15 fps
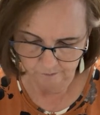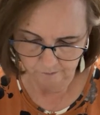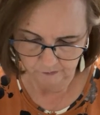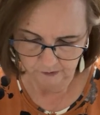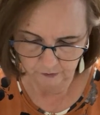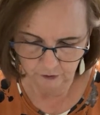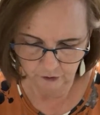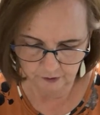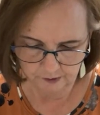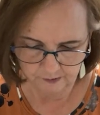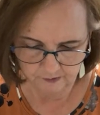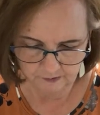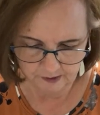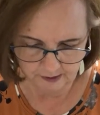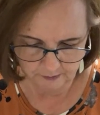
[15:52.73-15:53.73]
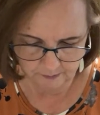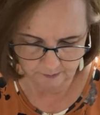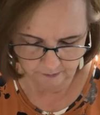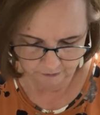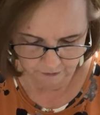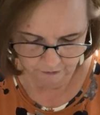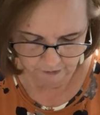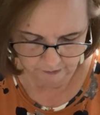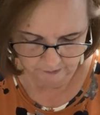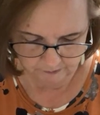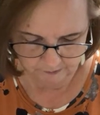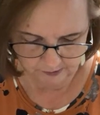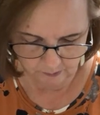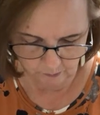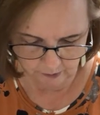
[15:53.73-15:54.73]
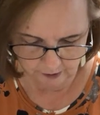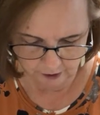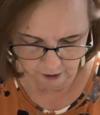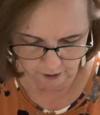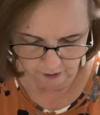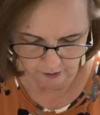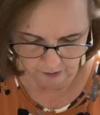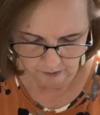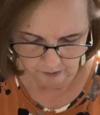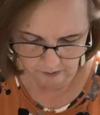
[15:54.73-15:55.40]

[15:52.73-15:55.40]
Since you can see through it, you can see where you're